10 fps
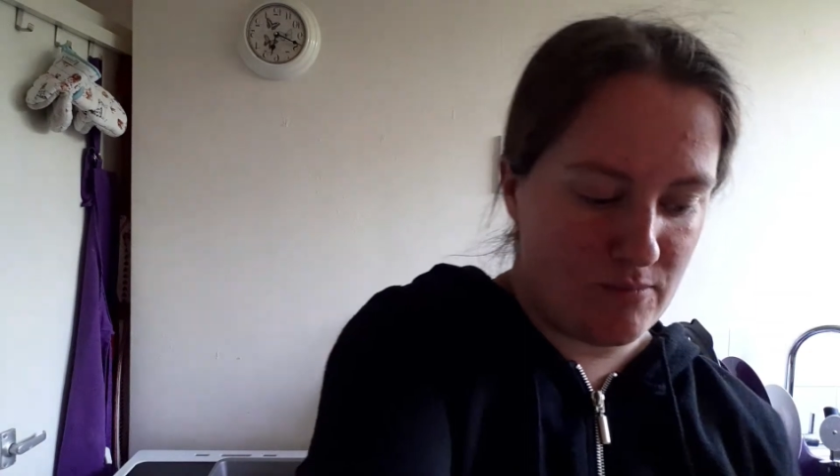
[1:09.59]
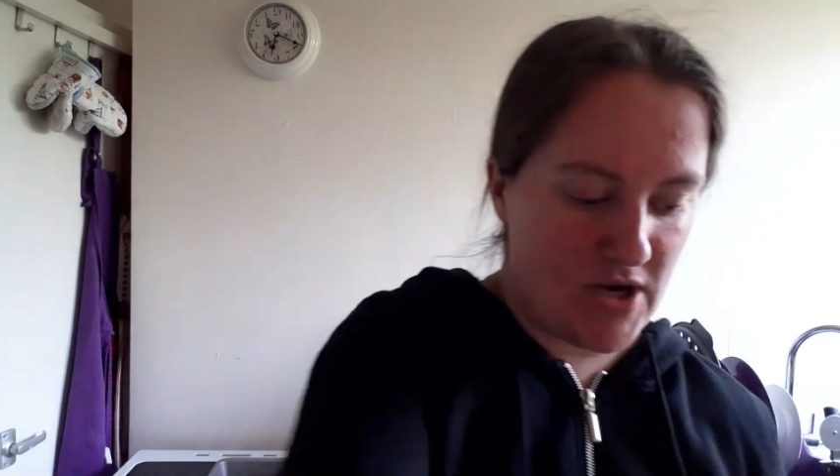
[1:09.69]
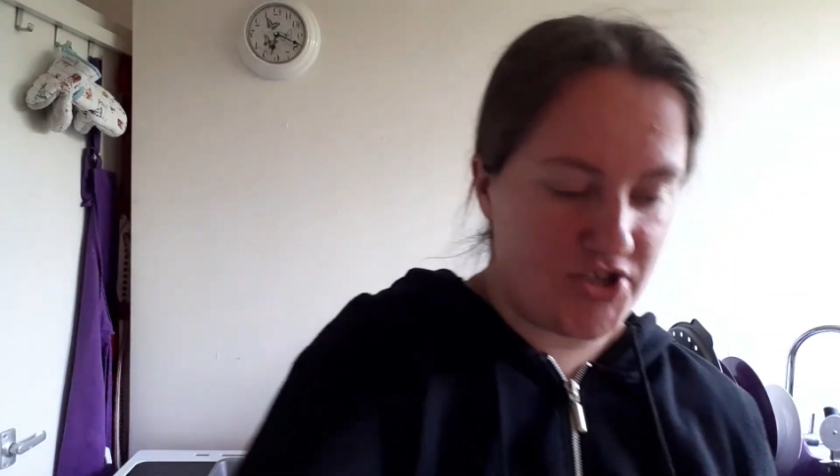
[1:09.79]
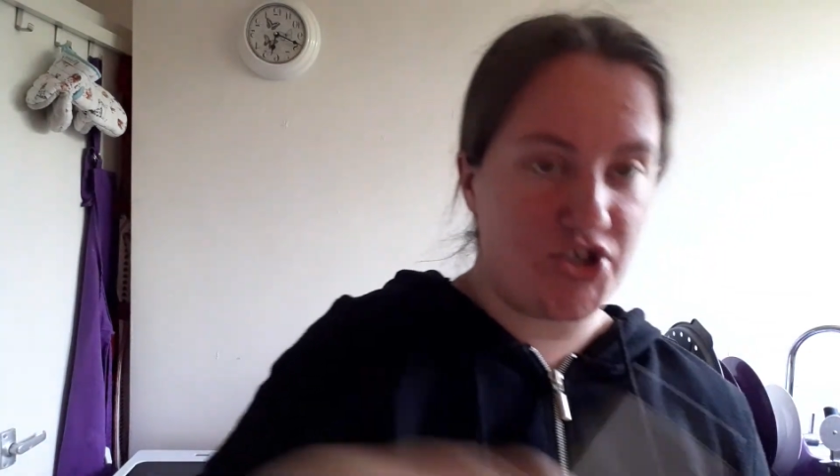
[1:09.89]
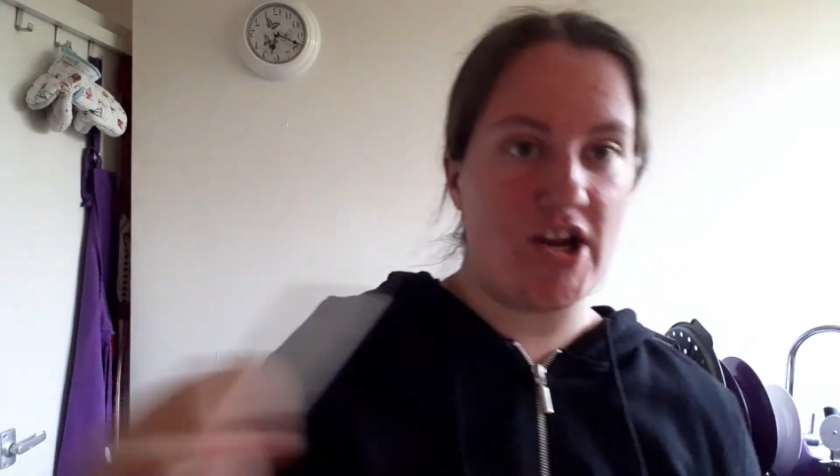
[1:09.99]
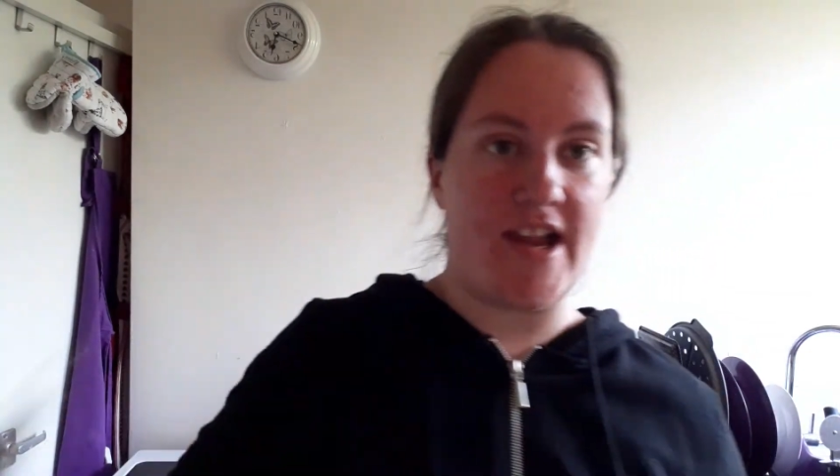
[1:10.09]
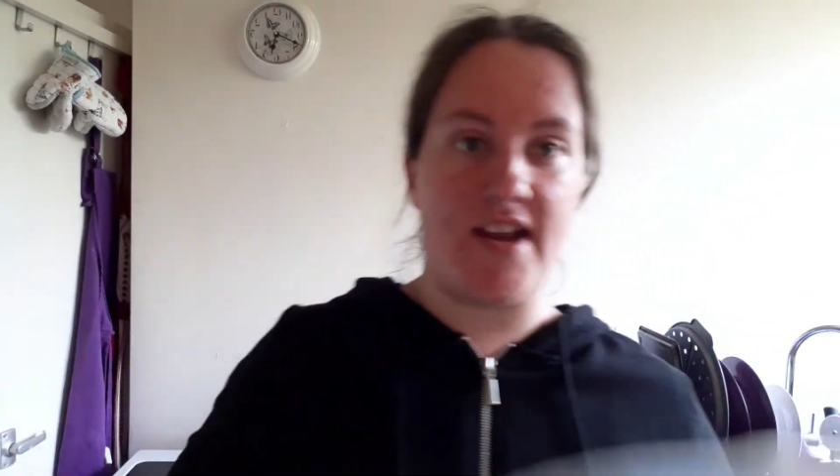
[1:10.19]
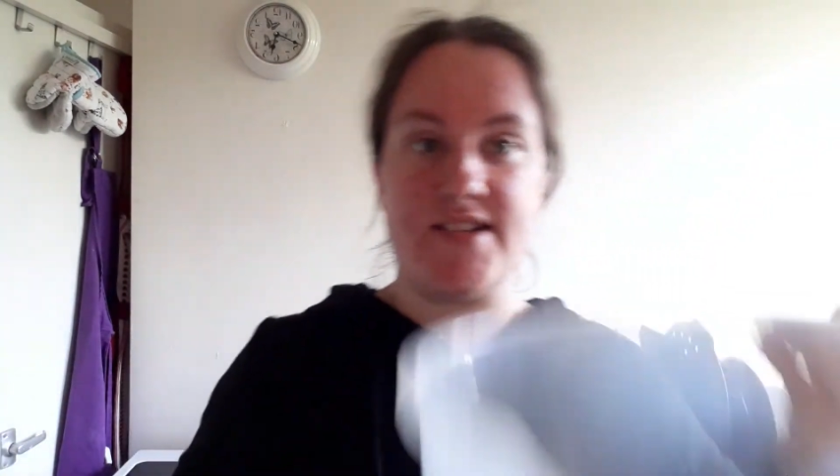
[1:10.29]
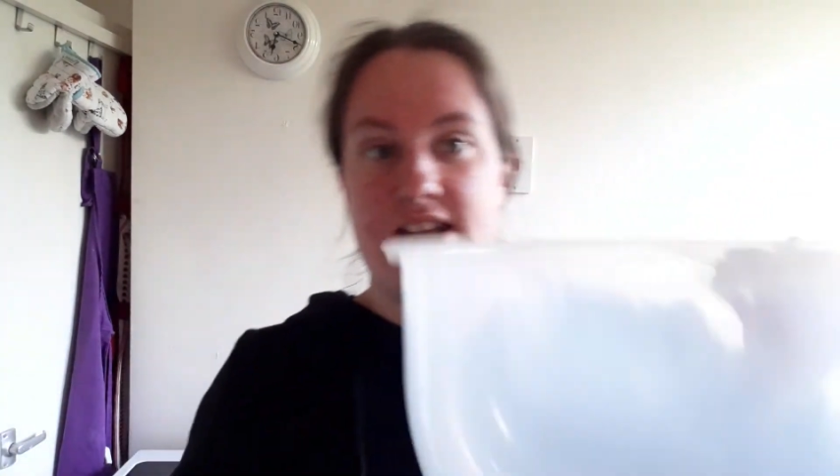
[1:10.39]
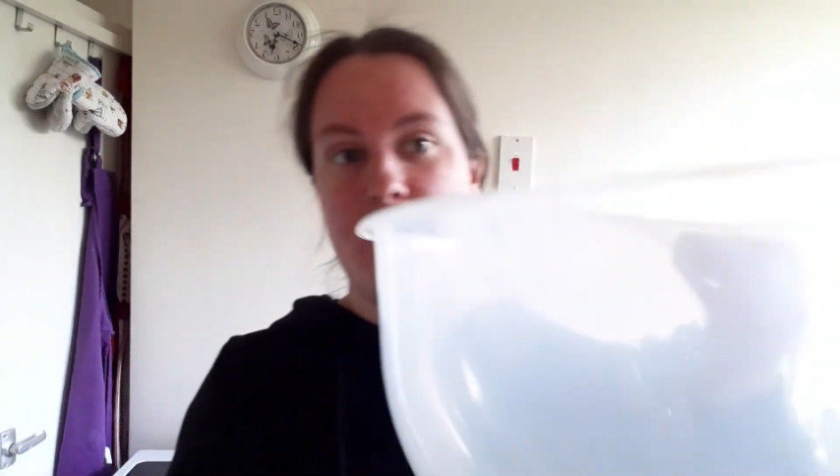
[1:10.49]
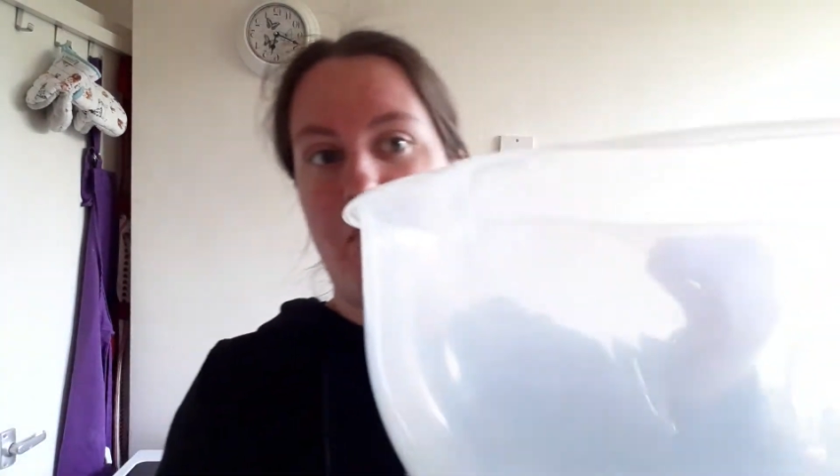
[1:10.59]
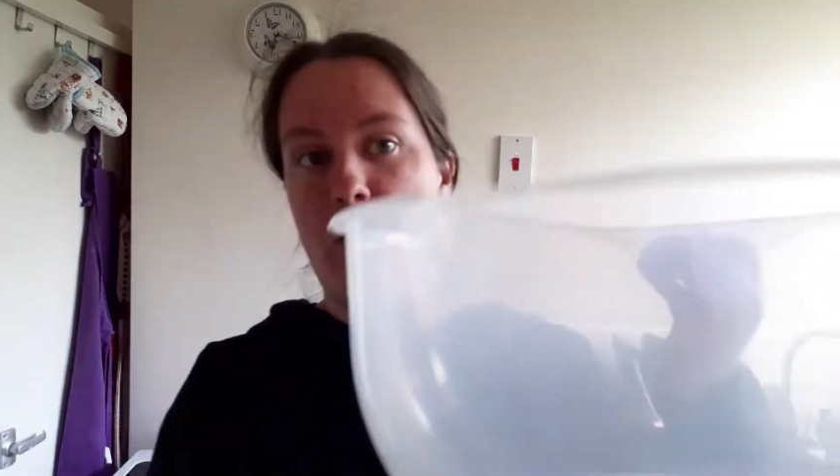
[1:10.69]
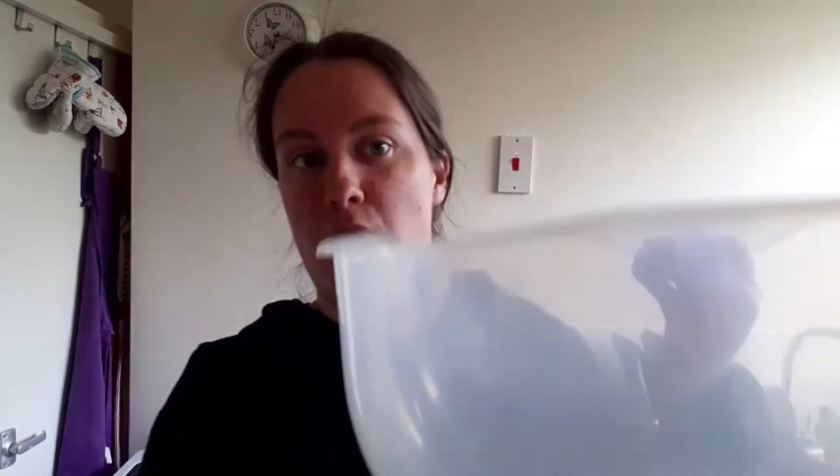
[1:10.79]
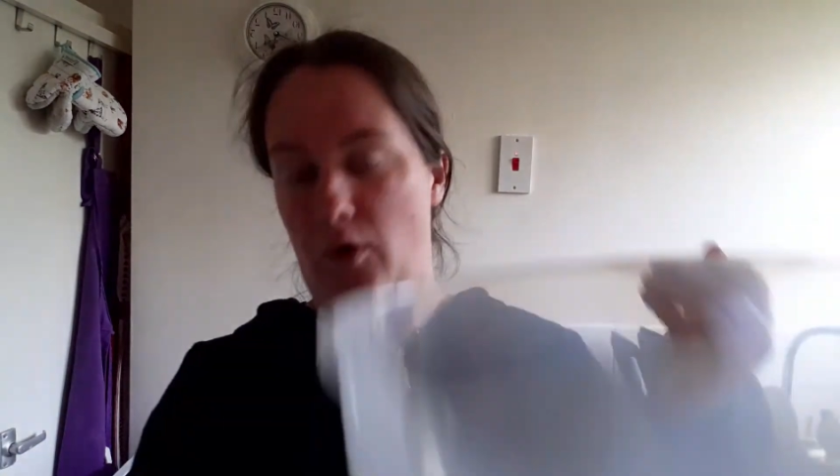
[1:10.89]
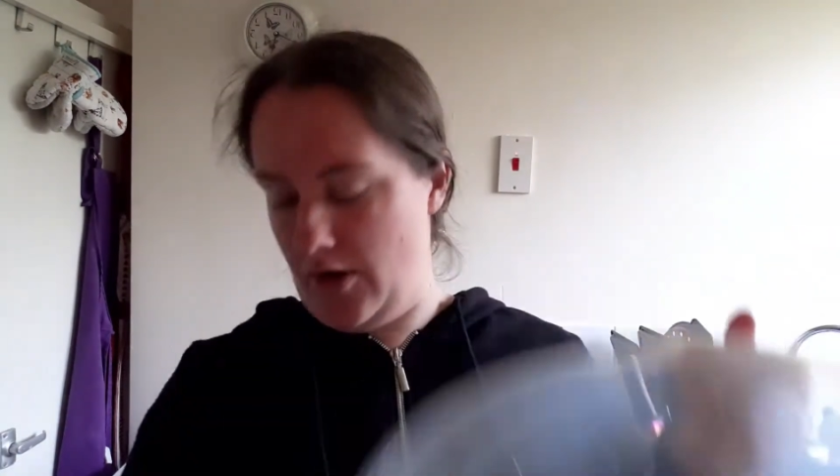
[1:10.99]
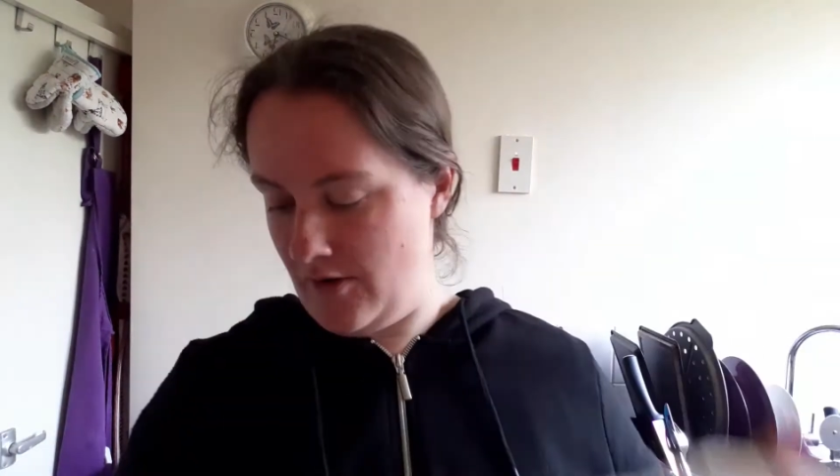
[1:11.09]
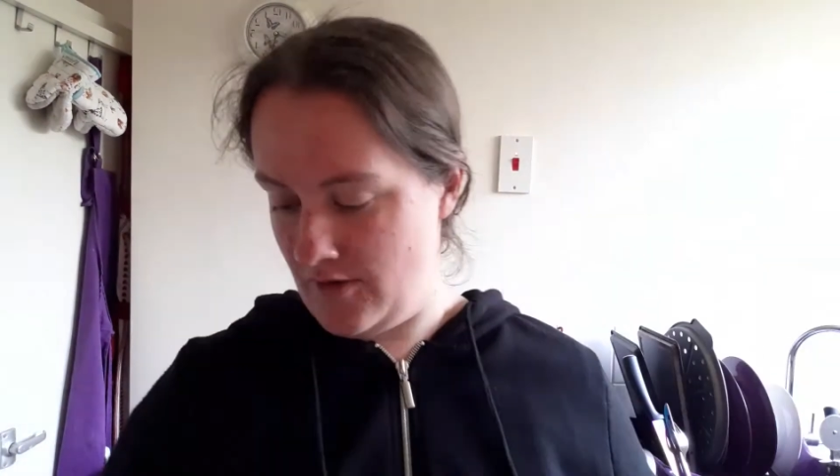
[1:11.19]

my gigantic bowl.